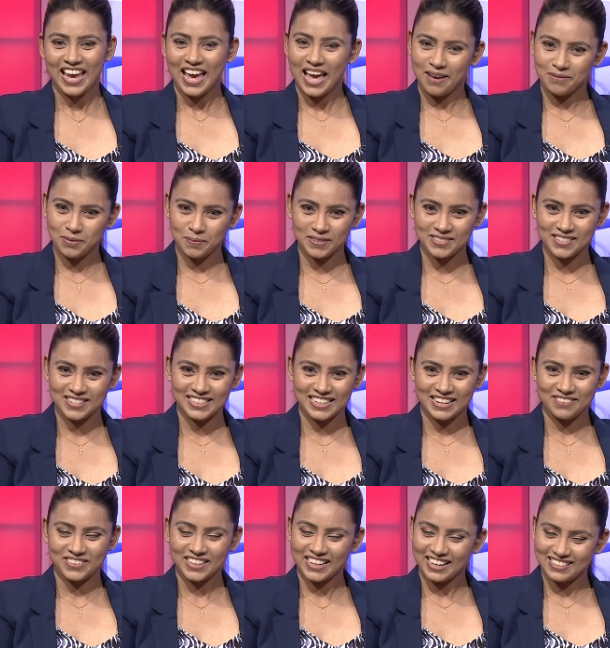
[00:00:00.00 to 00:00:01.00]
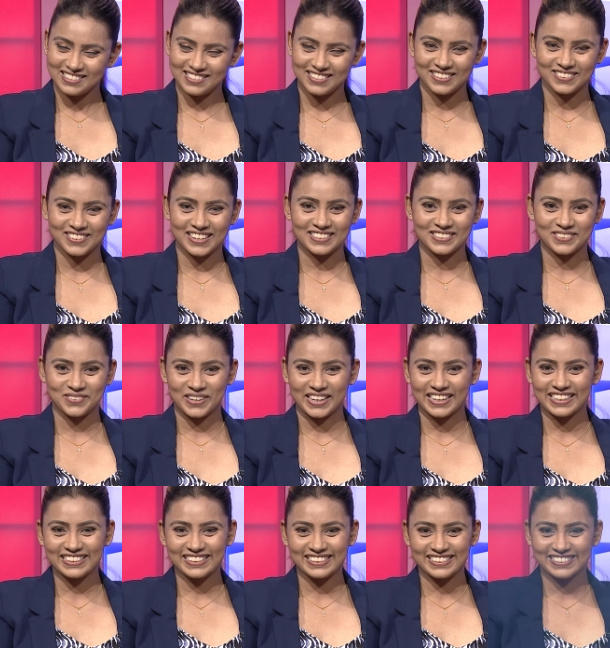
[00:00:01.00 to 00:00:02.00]
Have a pleasant evening. I'll see you next
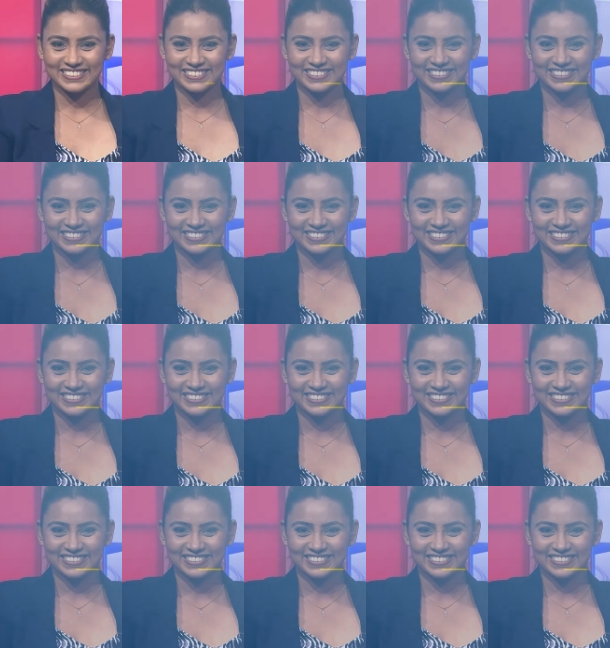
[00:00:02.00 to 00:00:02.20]
week.